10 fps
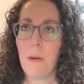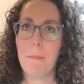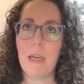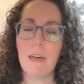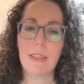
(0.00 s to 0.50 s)

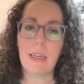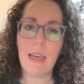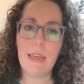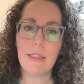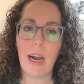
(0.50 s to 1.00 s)
because in
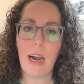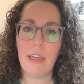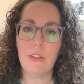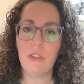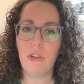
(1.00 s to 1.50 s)
his
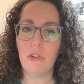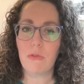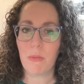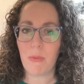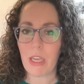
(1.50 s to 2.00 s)
eyes, Jews
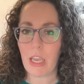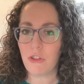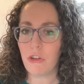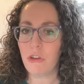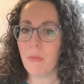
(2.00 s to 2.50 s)
were bringing
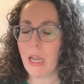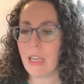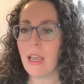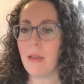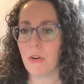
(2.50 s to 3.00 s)
too many
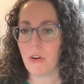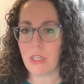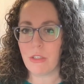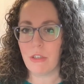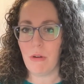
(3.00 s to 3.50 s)

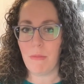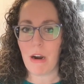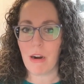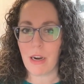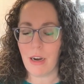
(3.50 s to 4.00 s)
immigrants to
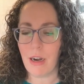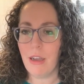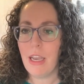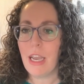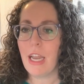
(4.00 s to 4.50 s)
America
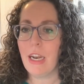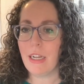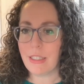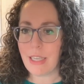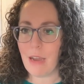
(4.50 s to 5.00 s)
in an
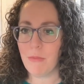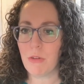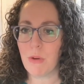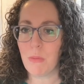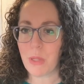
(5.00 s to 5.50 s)
attempt
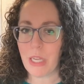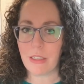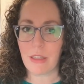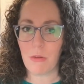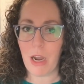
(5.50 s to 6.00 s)
to
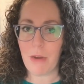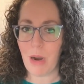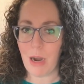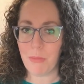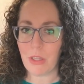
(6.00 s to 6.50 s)
replace the white
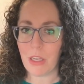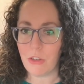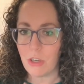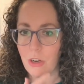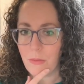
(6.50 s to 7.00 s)

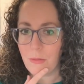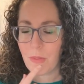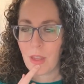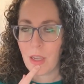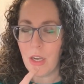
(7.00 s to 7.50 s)
population.
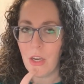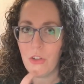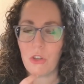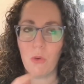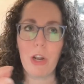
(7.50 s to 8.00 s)

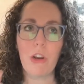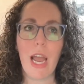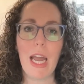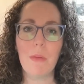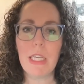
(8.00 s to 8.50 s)
So when your
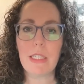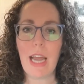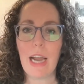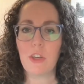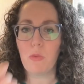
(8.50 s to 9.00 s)
enemy is an
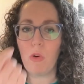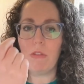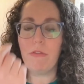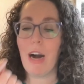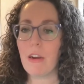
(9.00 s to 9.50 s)

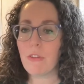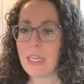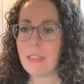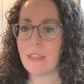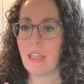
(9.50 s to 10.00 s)
actual
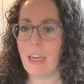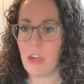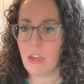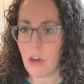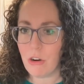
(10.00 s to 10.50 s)
virus
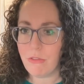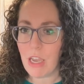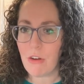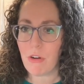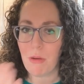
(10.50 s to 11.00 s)
like
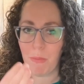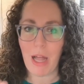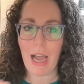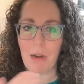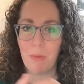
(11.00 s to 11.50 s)
COVID or the
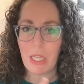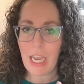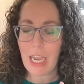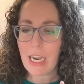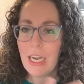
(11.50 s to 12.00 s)
Black
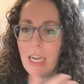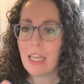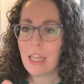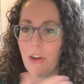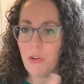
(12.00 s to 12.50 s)
Plague,
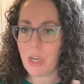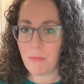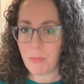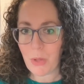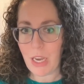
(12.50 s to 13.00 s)
then you
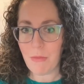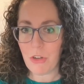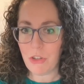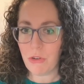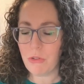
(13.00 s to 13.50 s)
can blame the
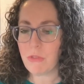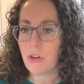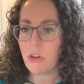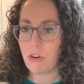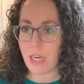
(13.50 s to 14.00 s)
Jews
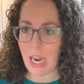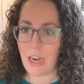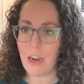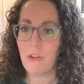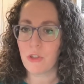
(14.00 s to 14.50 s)
for
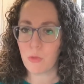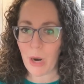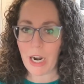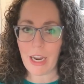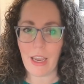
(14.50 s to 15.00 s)
creating or
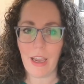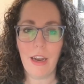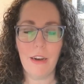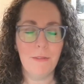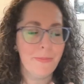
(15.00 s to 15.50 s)
spreading it.